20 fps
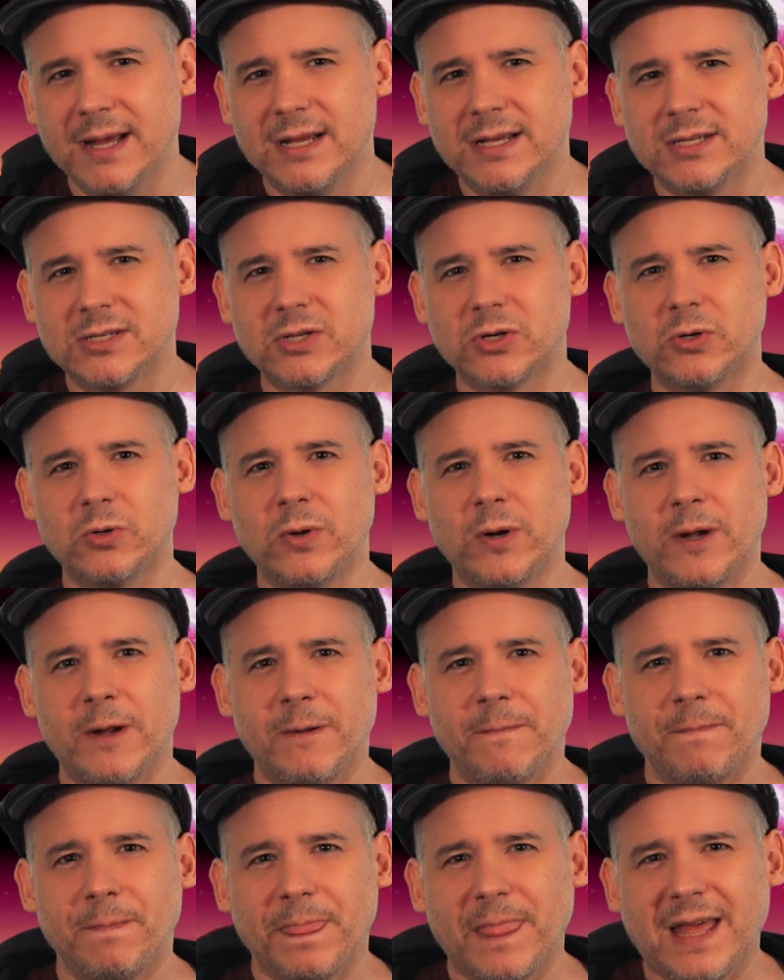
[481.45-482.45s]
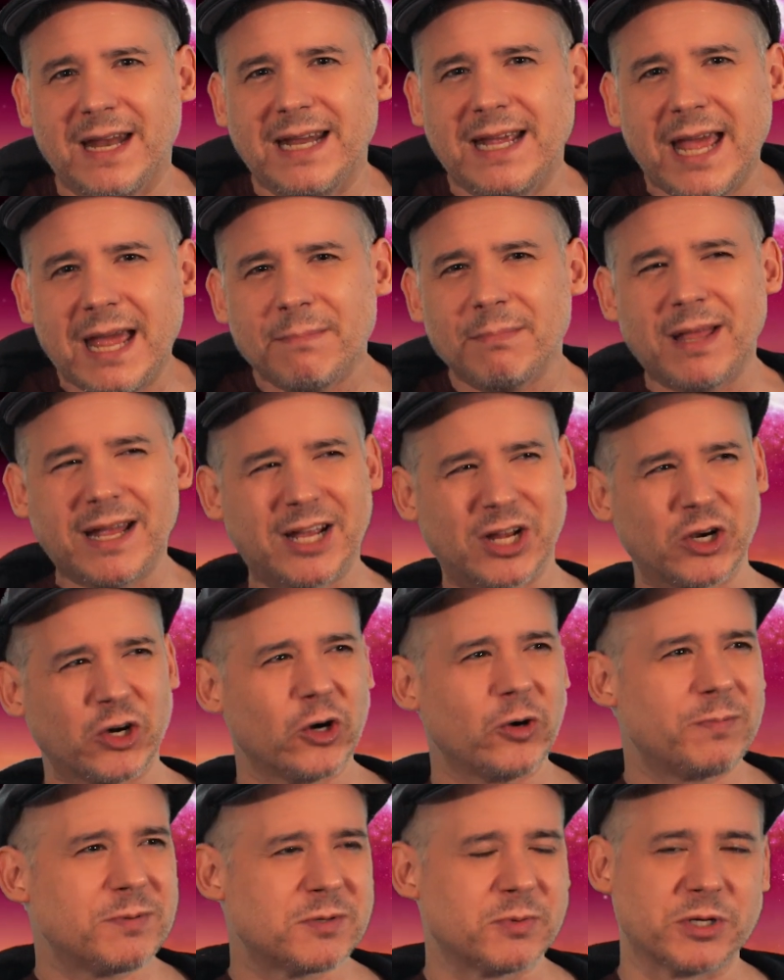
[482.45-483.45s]
So in a game like
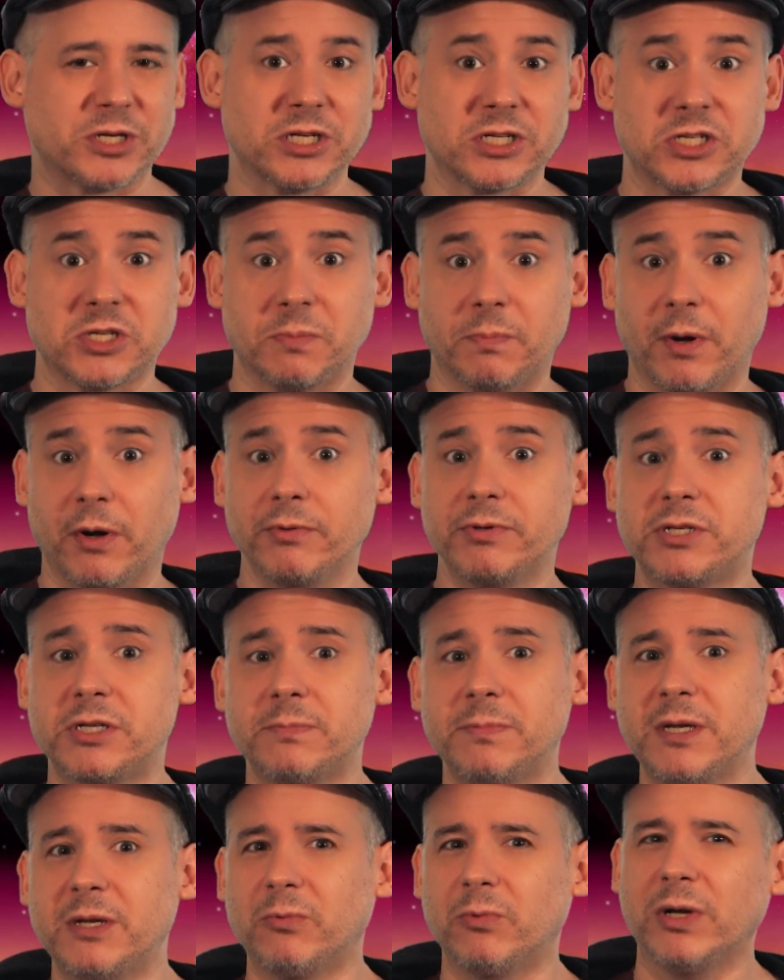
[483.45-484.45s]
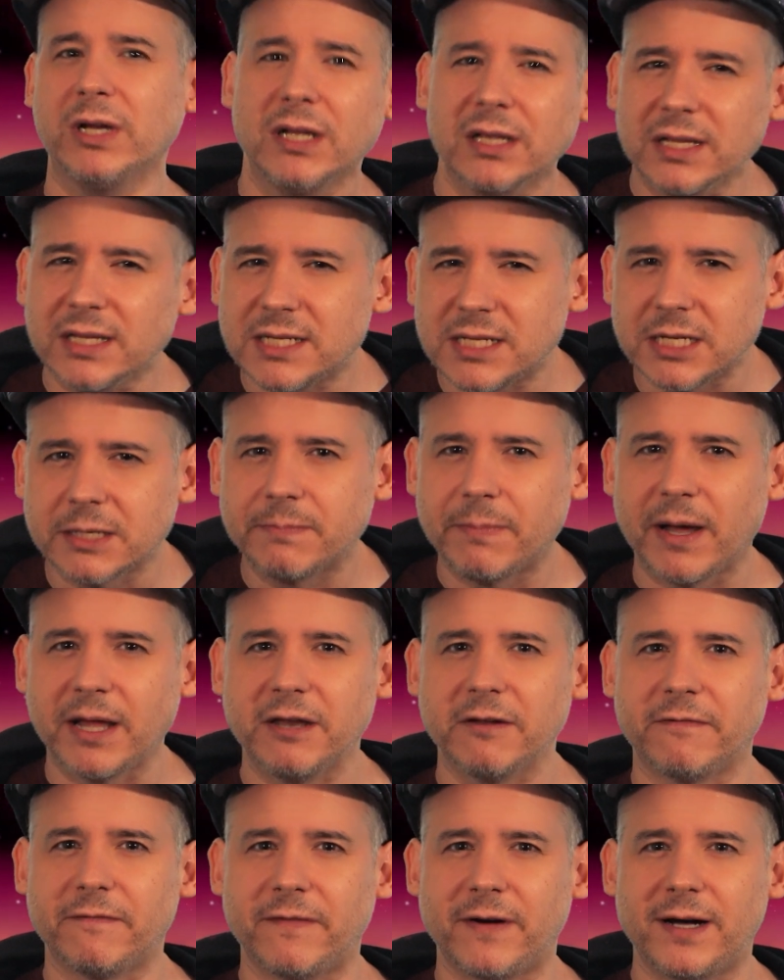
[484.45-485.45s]
GURPS, which is supposed to be realistic by
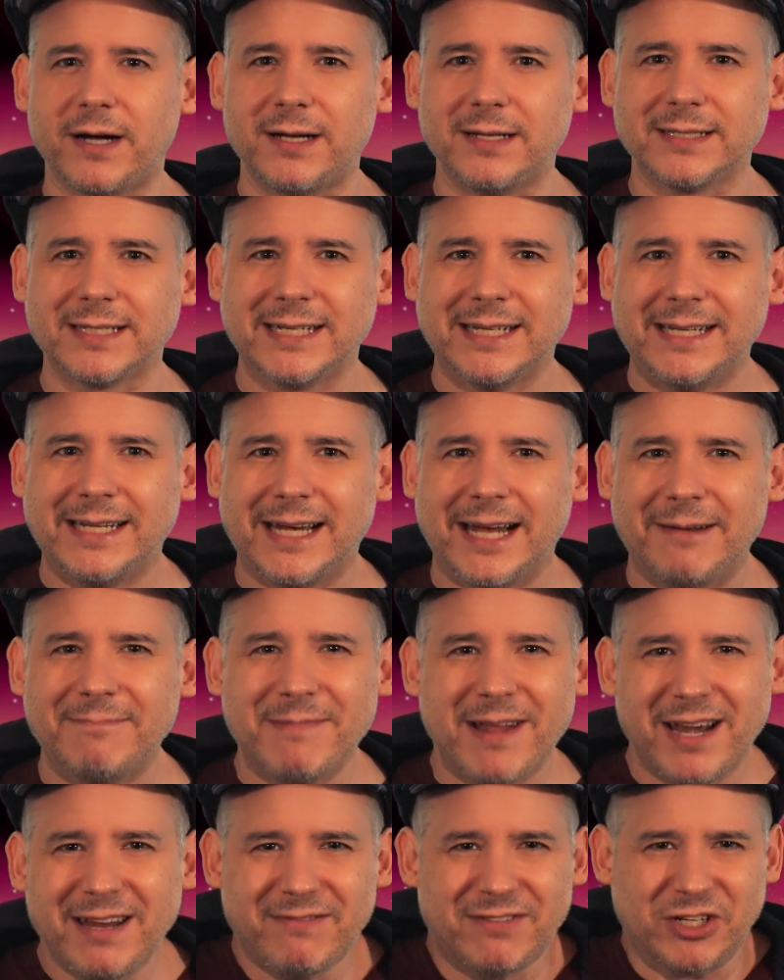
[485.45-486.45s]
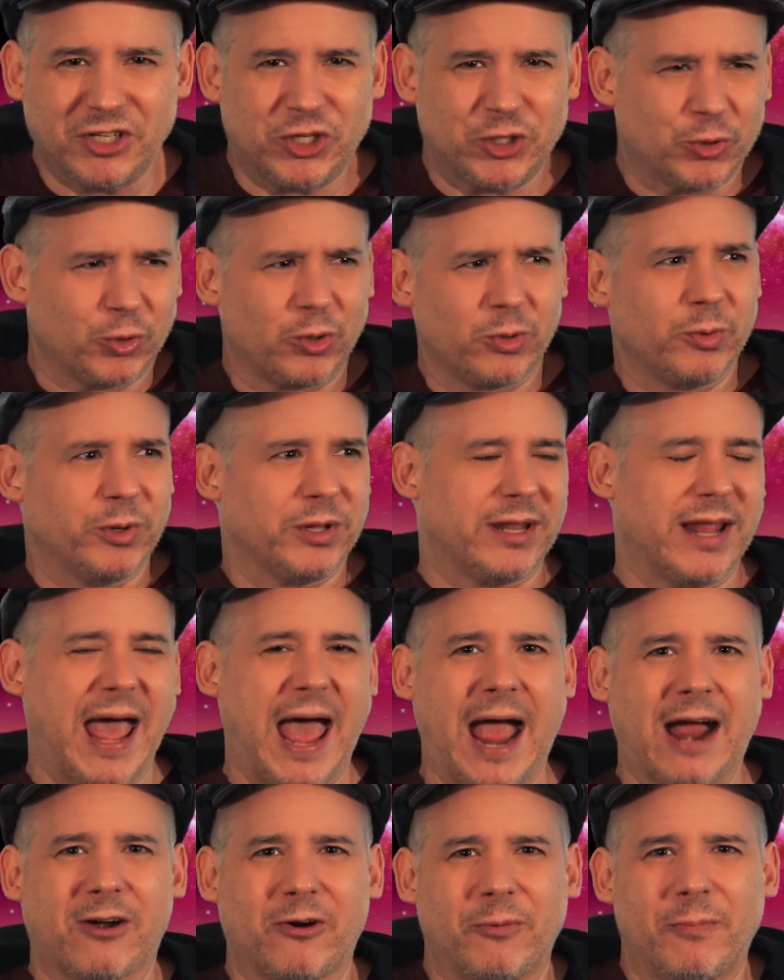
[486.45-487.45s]
default, I'm not even sure what
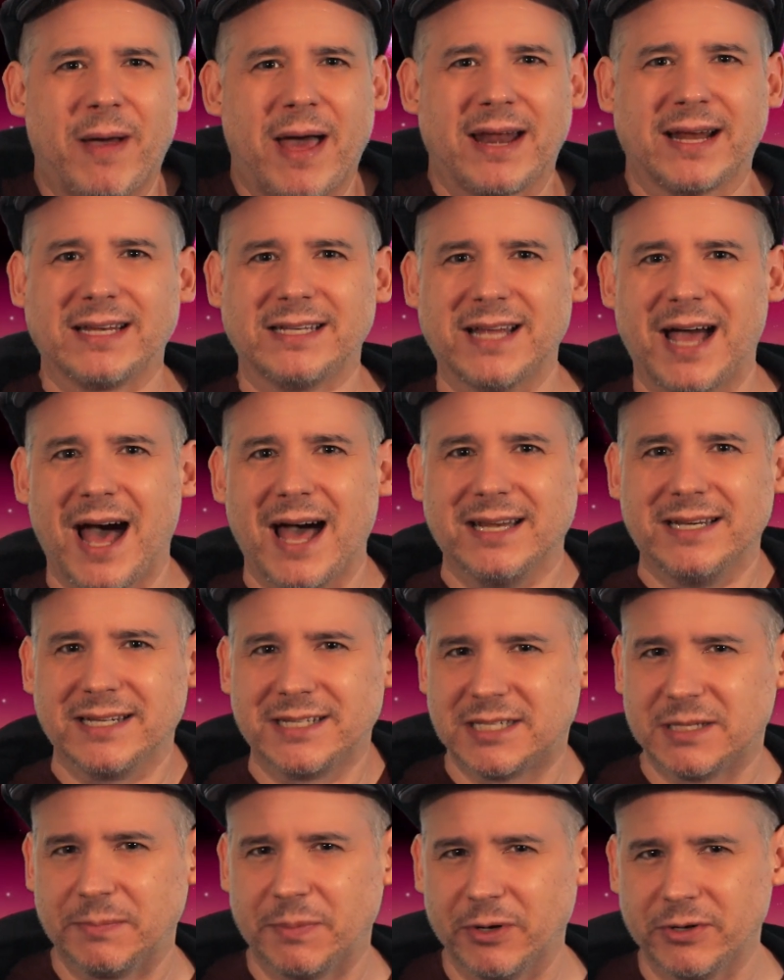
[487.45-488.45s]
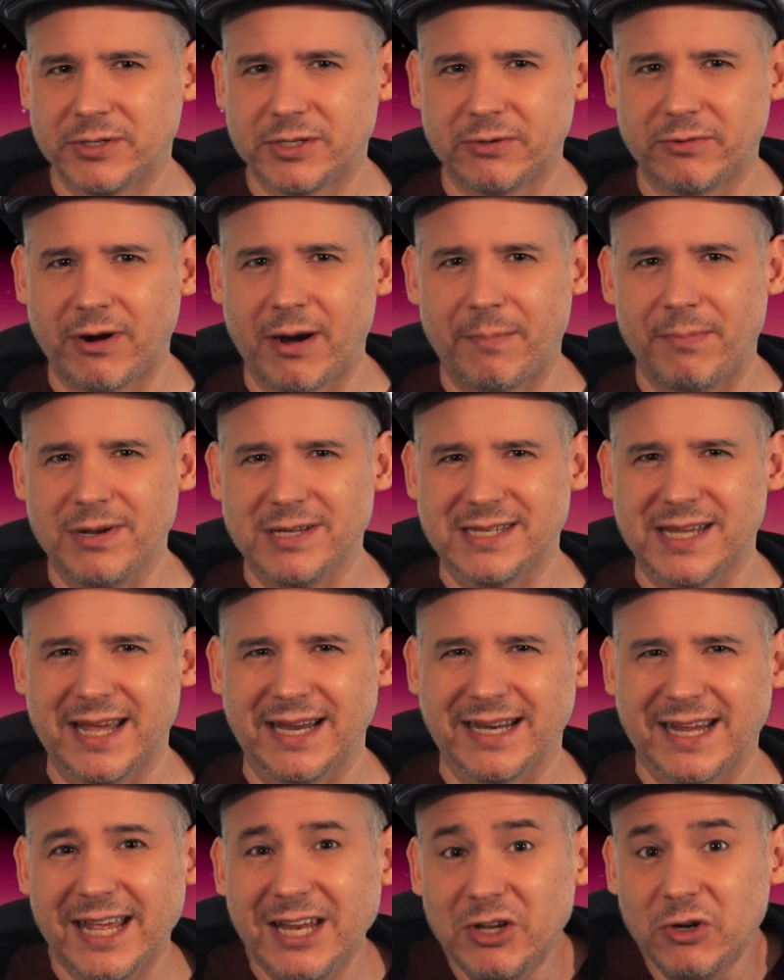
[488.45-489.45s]
acrobatic dodge is supposed to
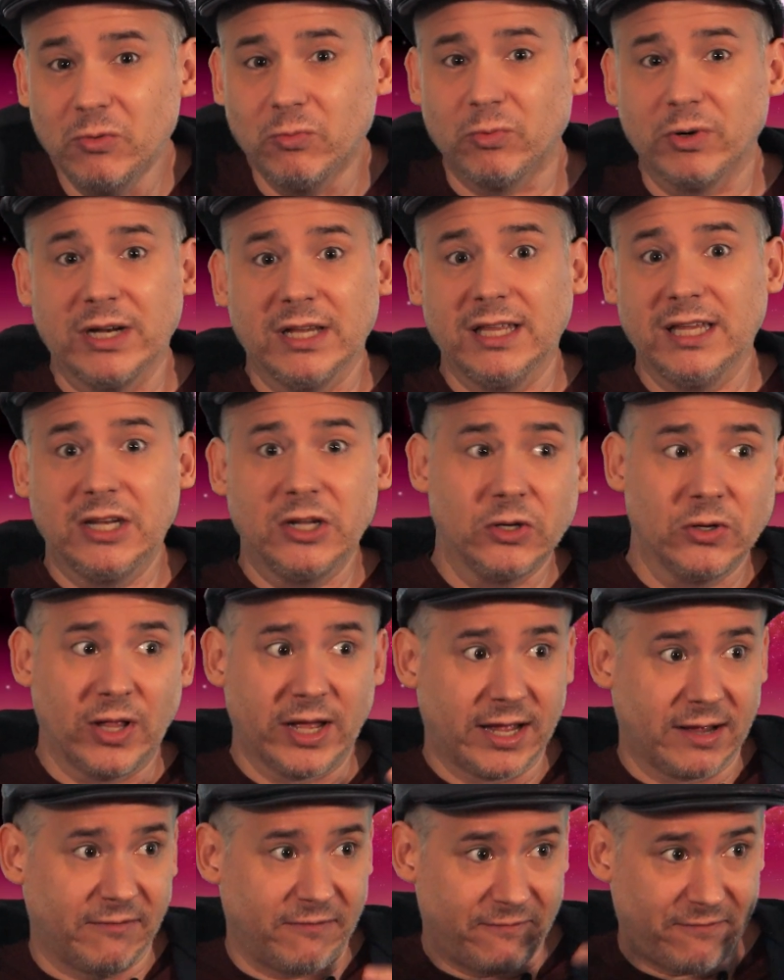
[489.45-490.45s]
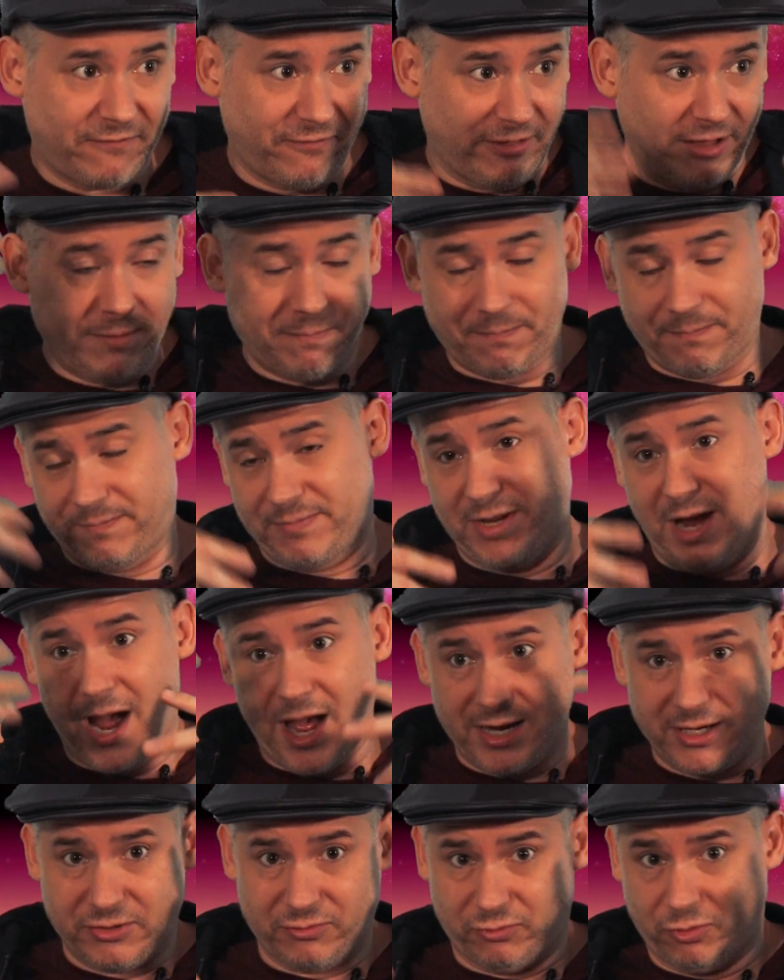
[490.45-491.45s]
represent. Can you really do like a flip
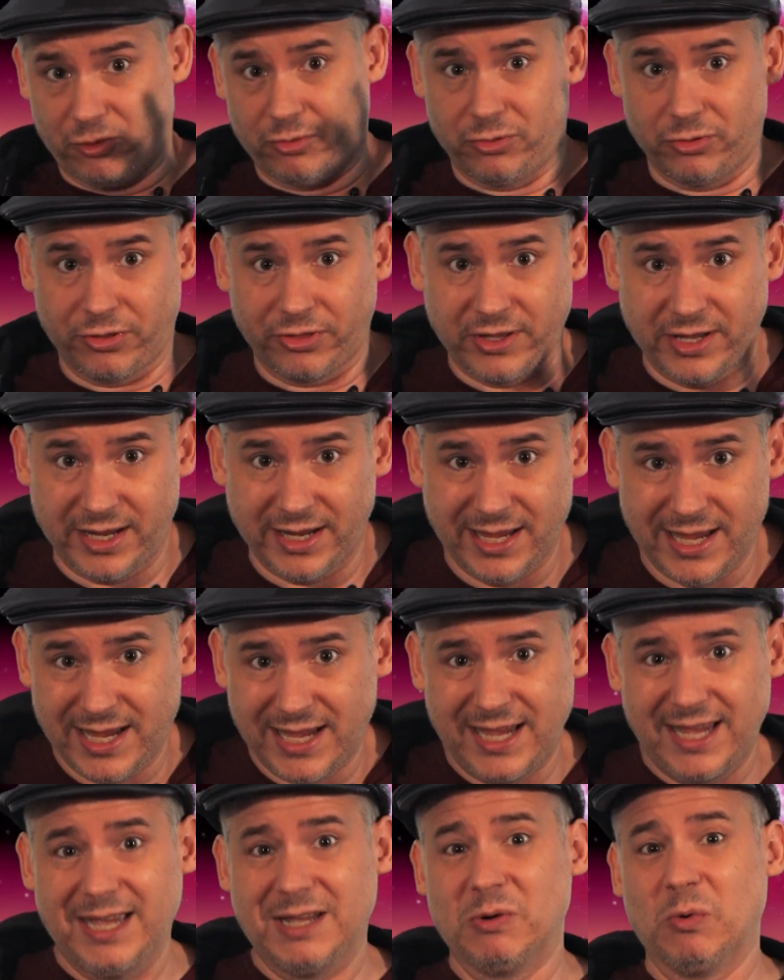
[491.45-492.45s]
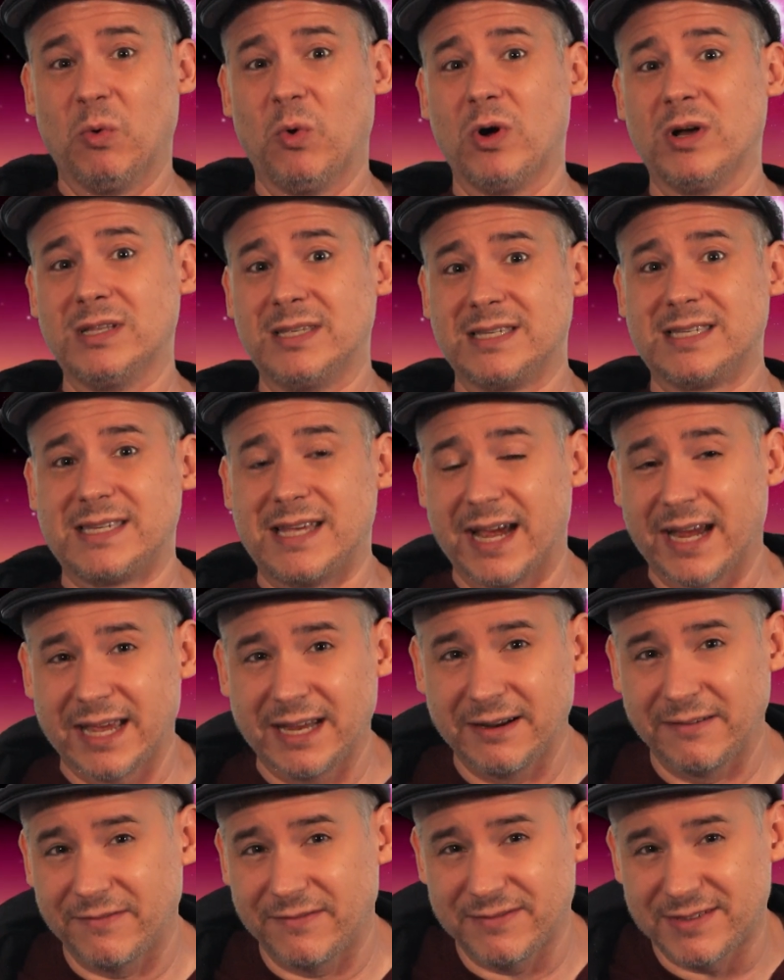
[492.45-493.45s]
dodge roll thing in 1
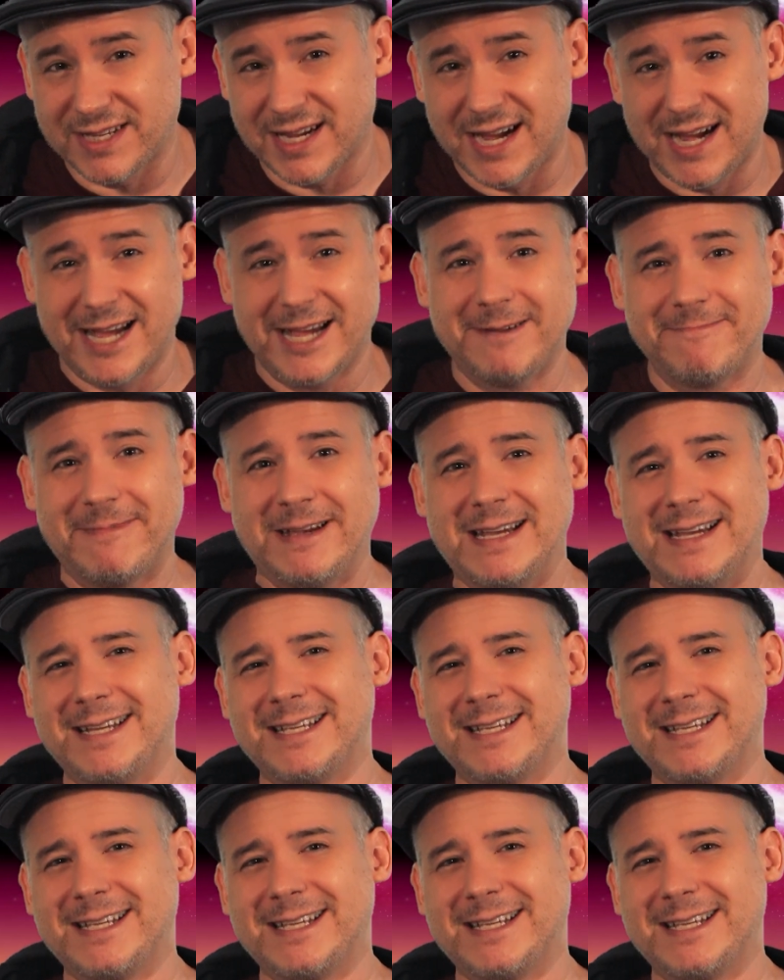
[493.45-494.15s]
second of time?